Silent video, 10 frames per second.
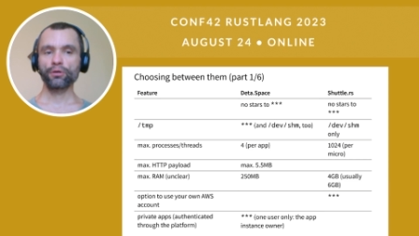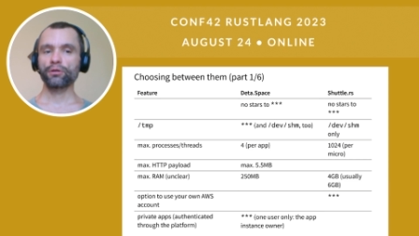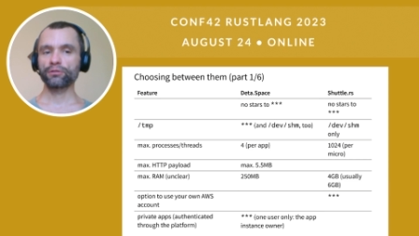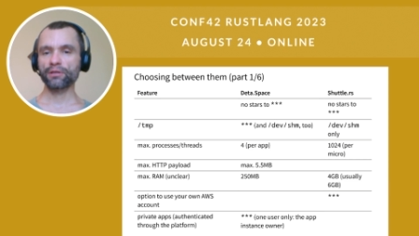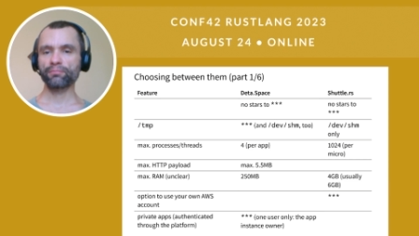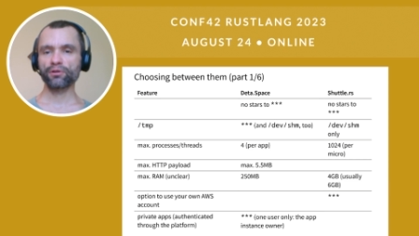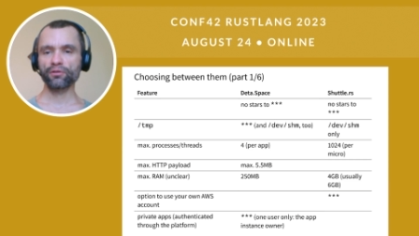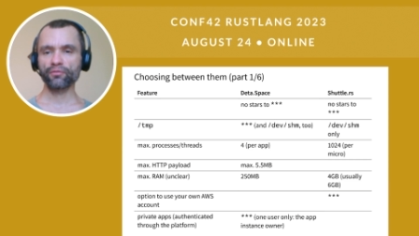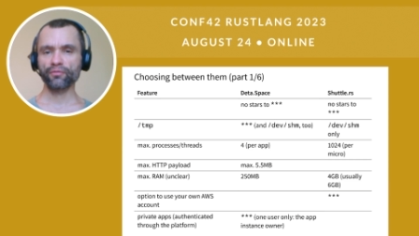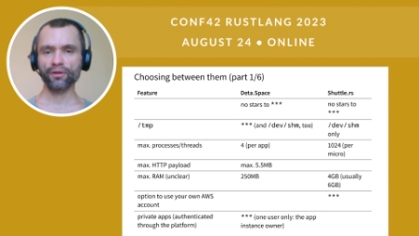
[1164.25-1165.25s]
a
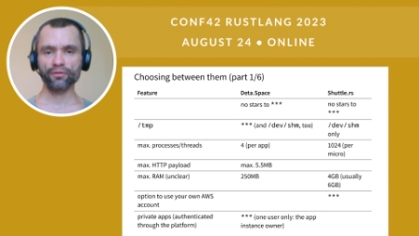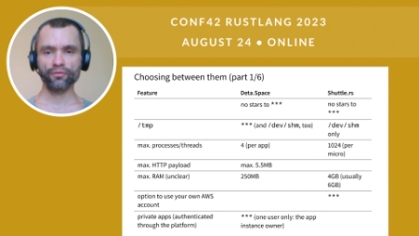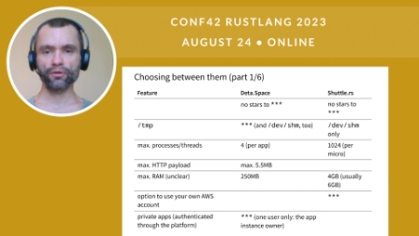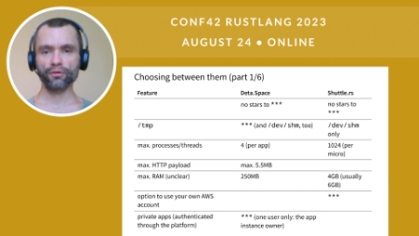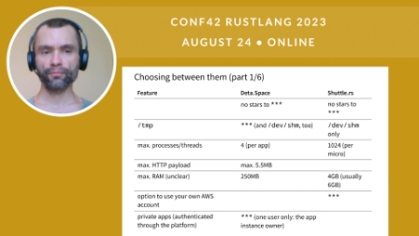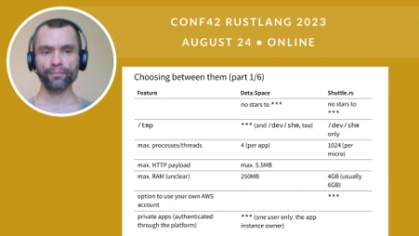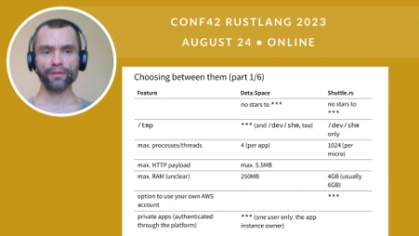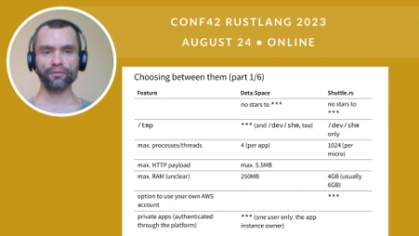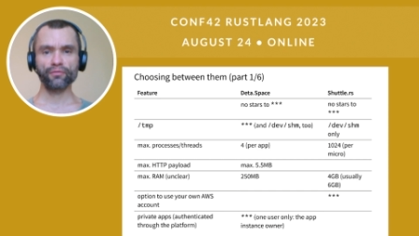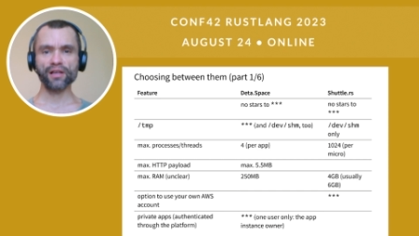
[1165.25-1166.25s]
temporary uh,
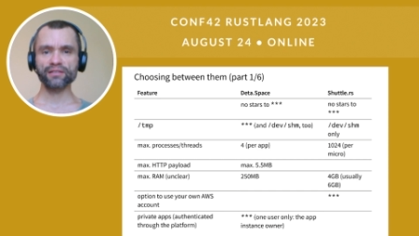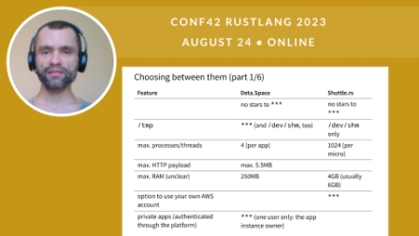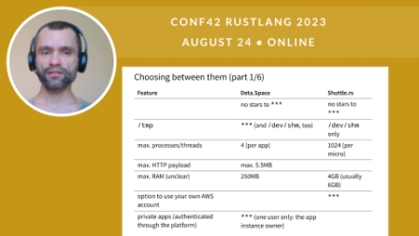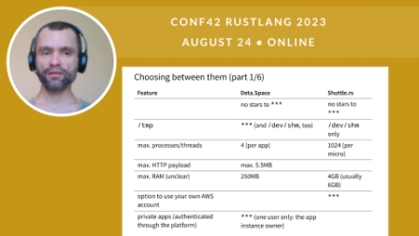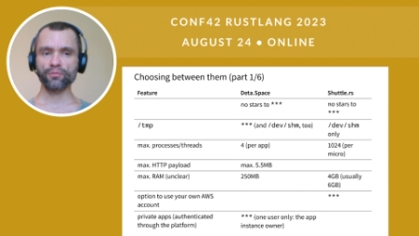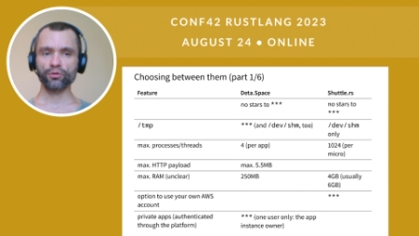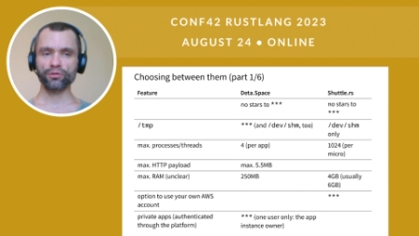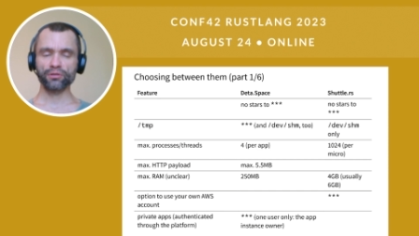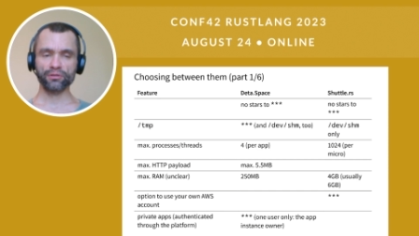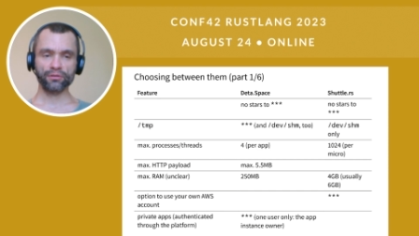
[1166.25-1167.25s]
file system on
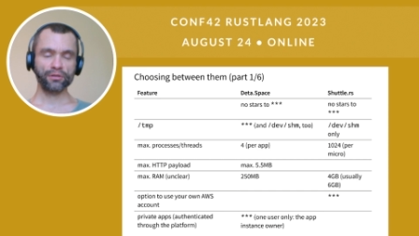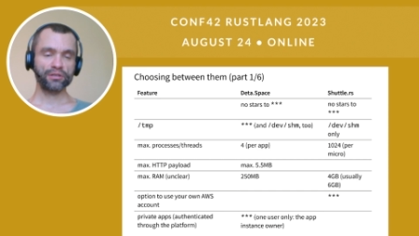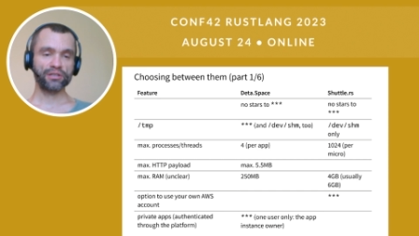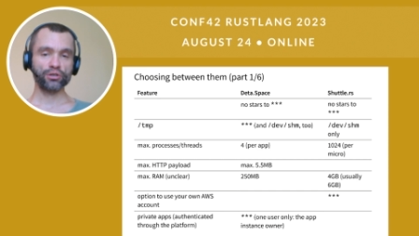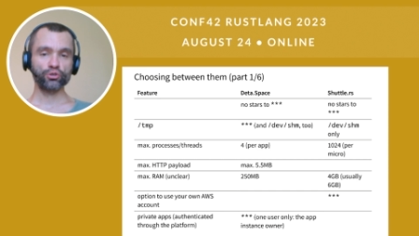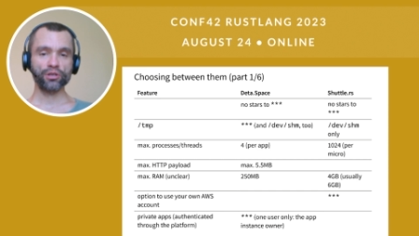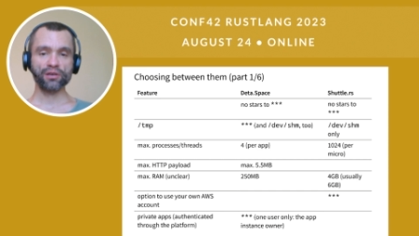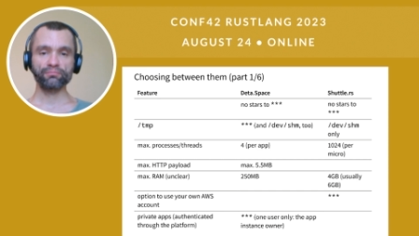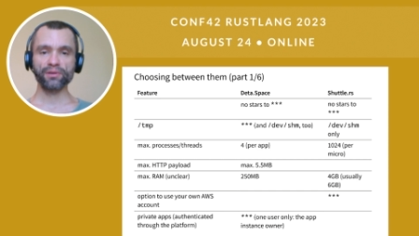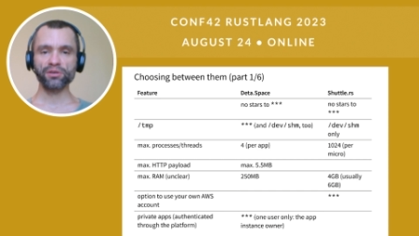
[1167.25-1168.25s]
uh, slash T
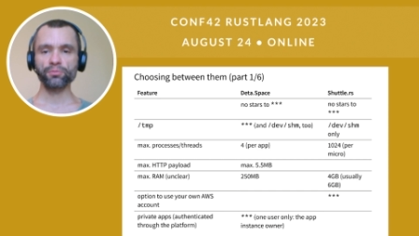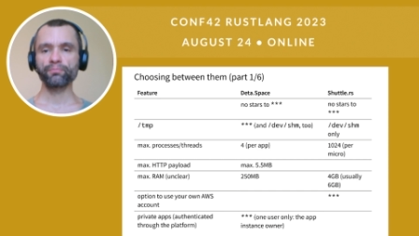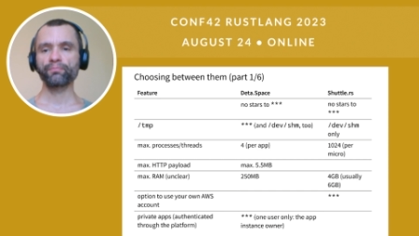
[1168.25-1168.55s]
M P,